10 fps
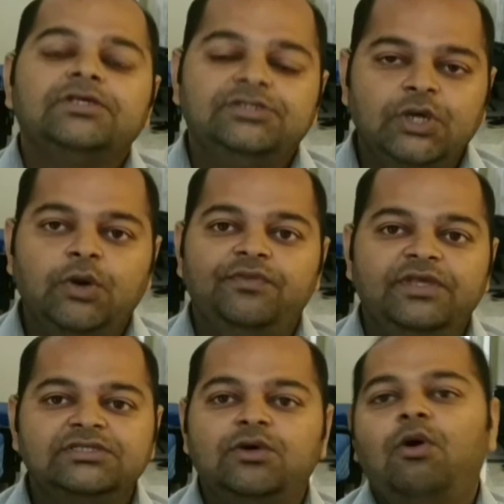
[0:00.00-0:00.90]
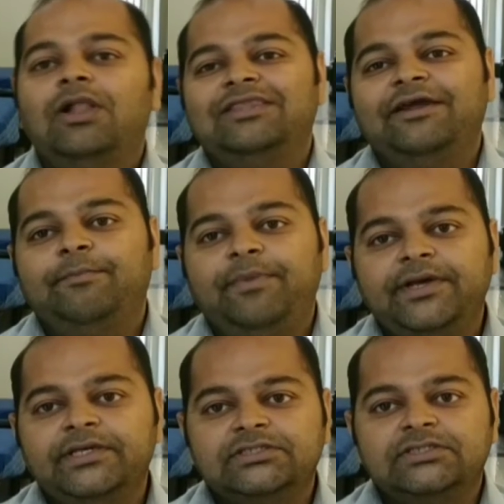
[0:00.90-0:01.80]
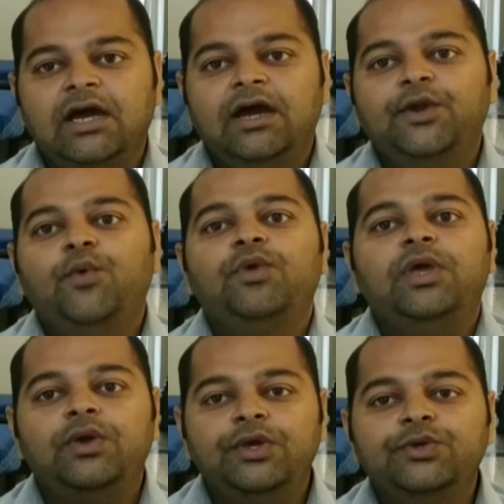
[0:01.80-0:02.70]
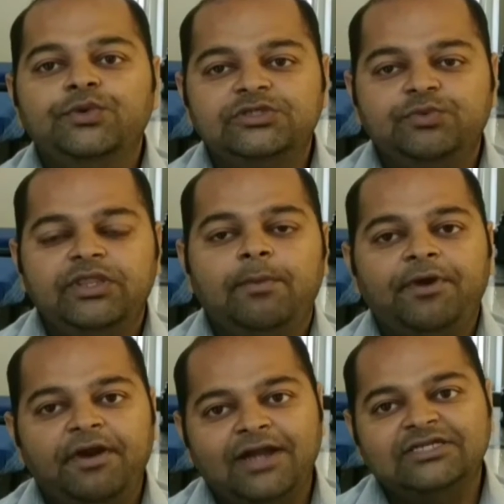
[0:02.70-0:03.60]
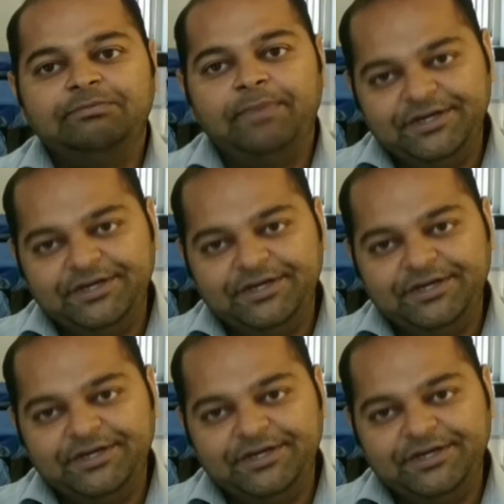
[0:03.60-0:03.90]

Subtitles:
So these are all therapies we use with the pediatric